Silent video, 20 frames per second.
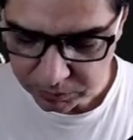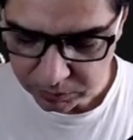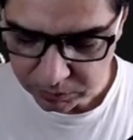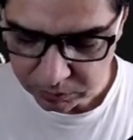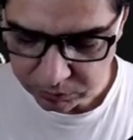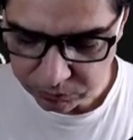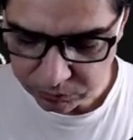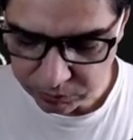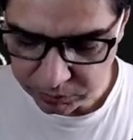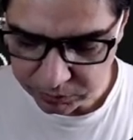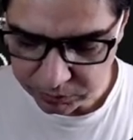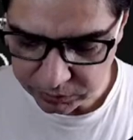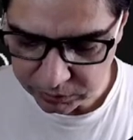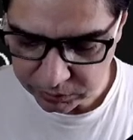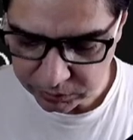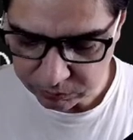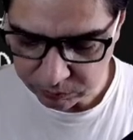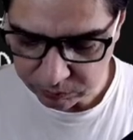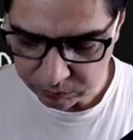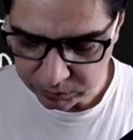
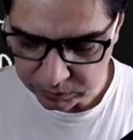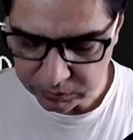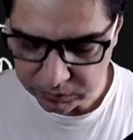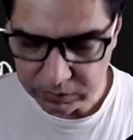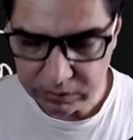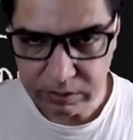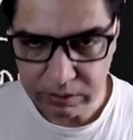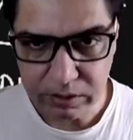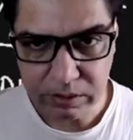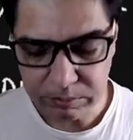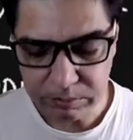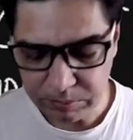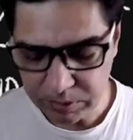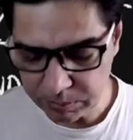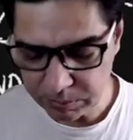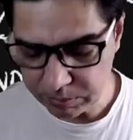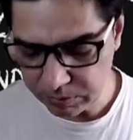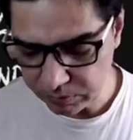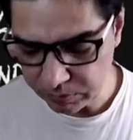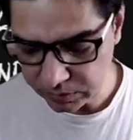treated with
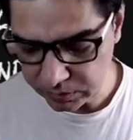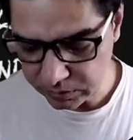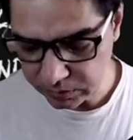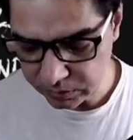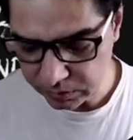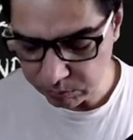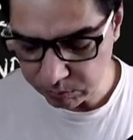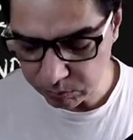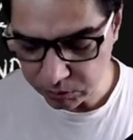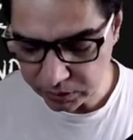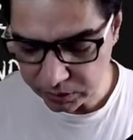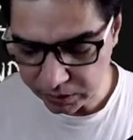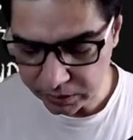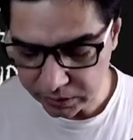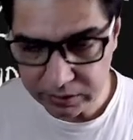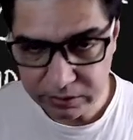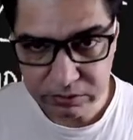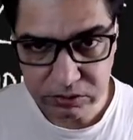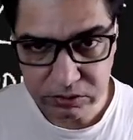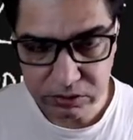maybe with the
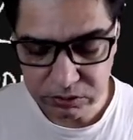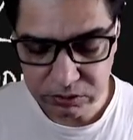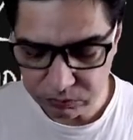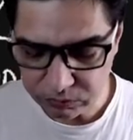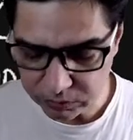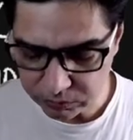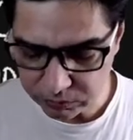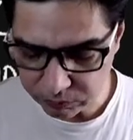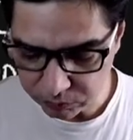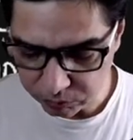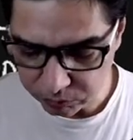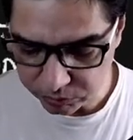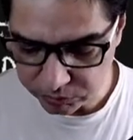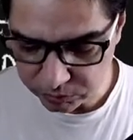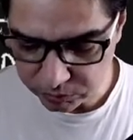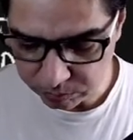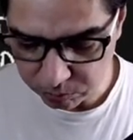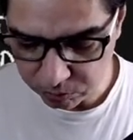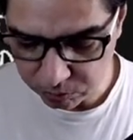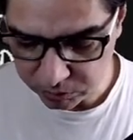hemodialysis, with fluid
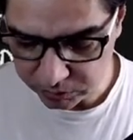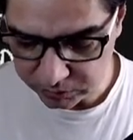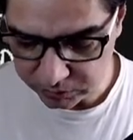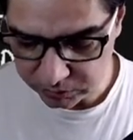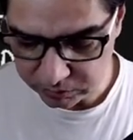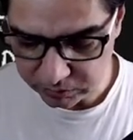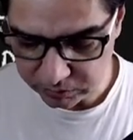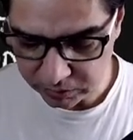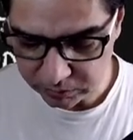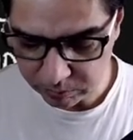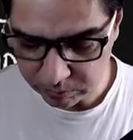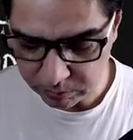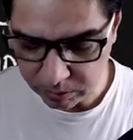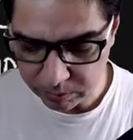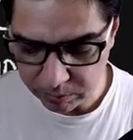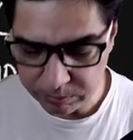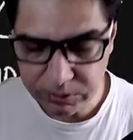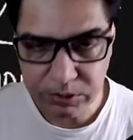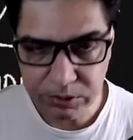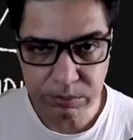support and things like that.
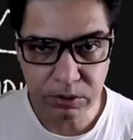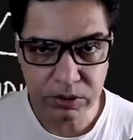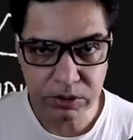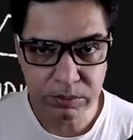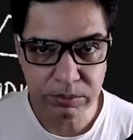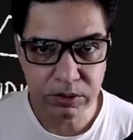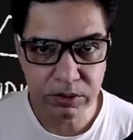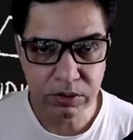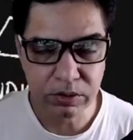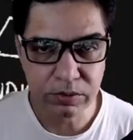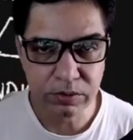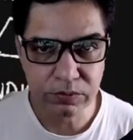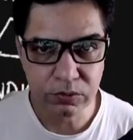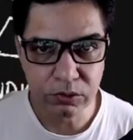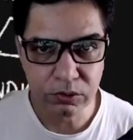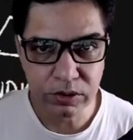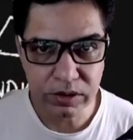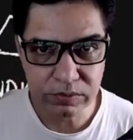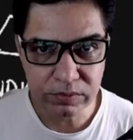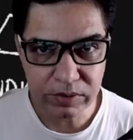Antibiotic, but if you
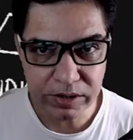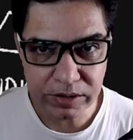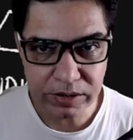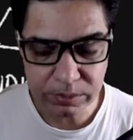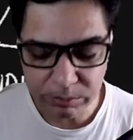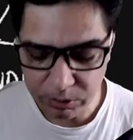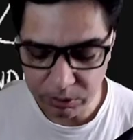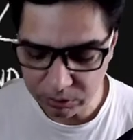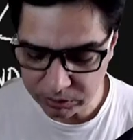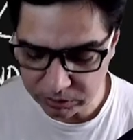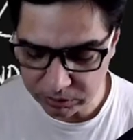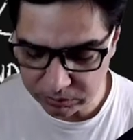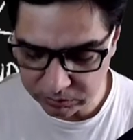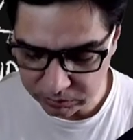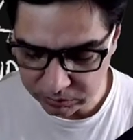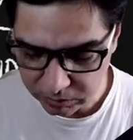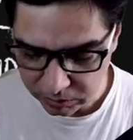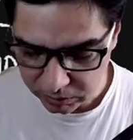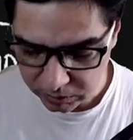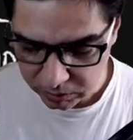give antibiotics,
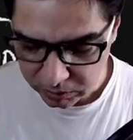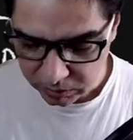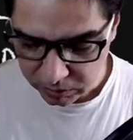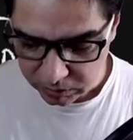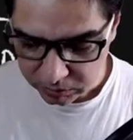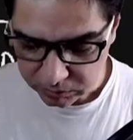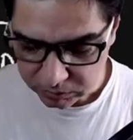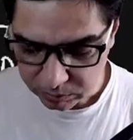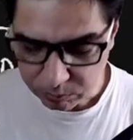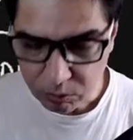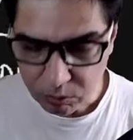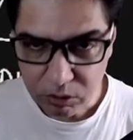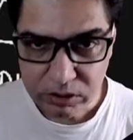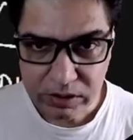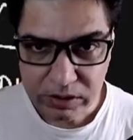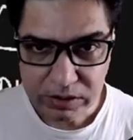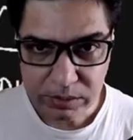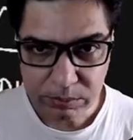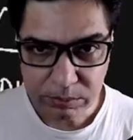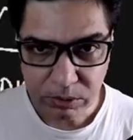the more the
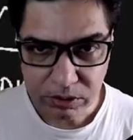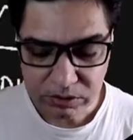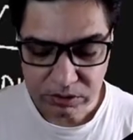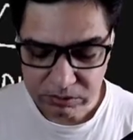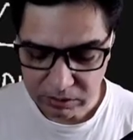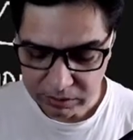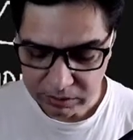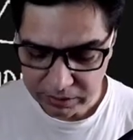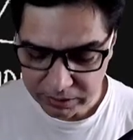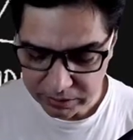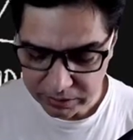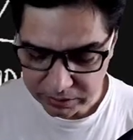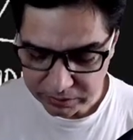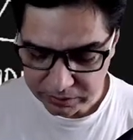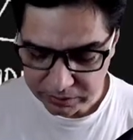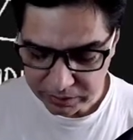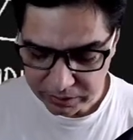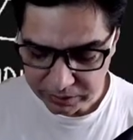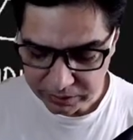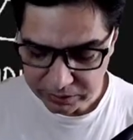antibiotics are killed, their
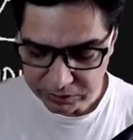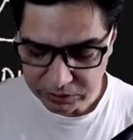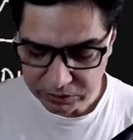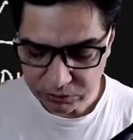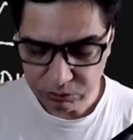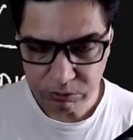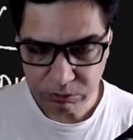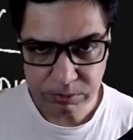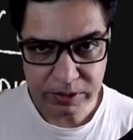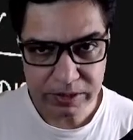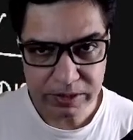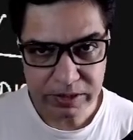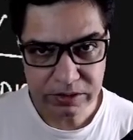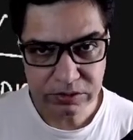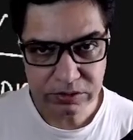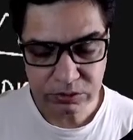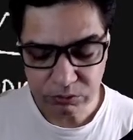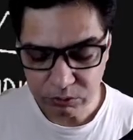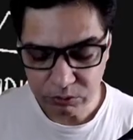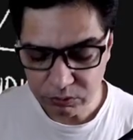antigens would be released.
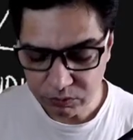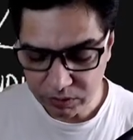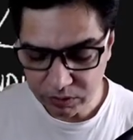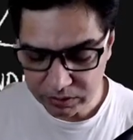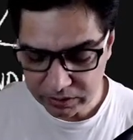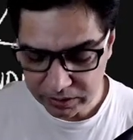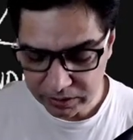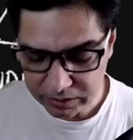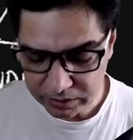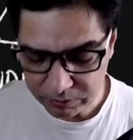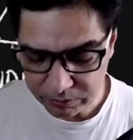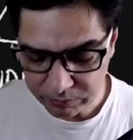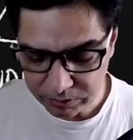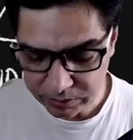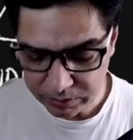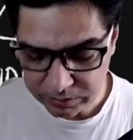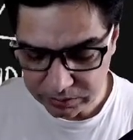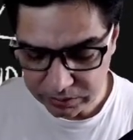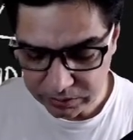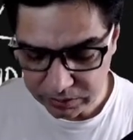It would further aggravate
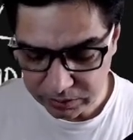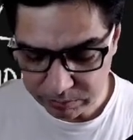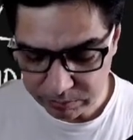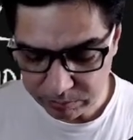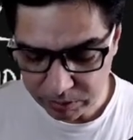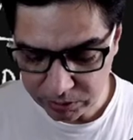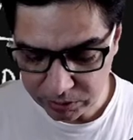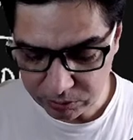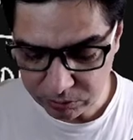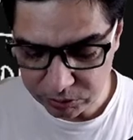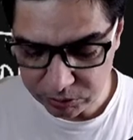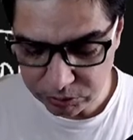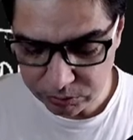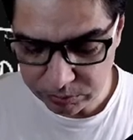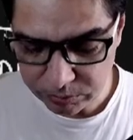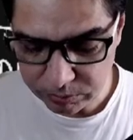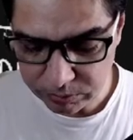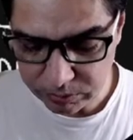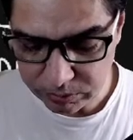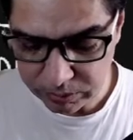the
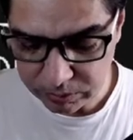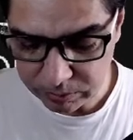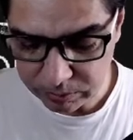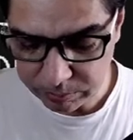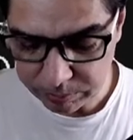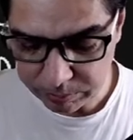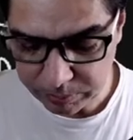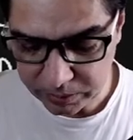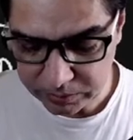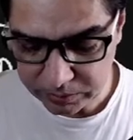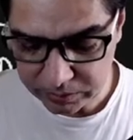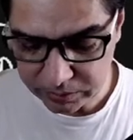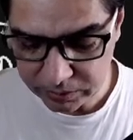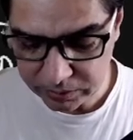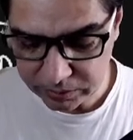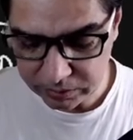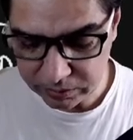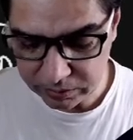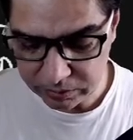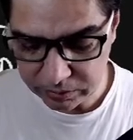micropathic
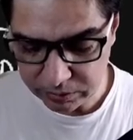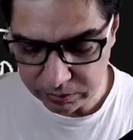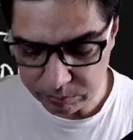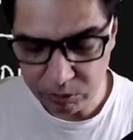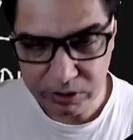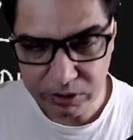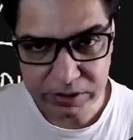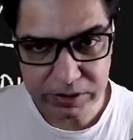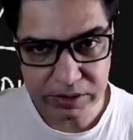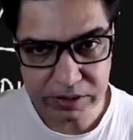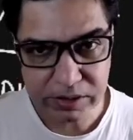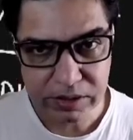hemolytic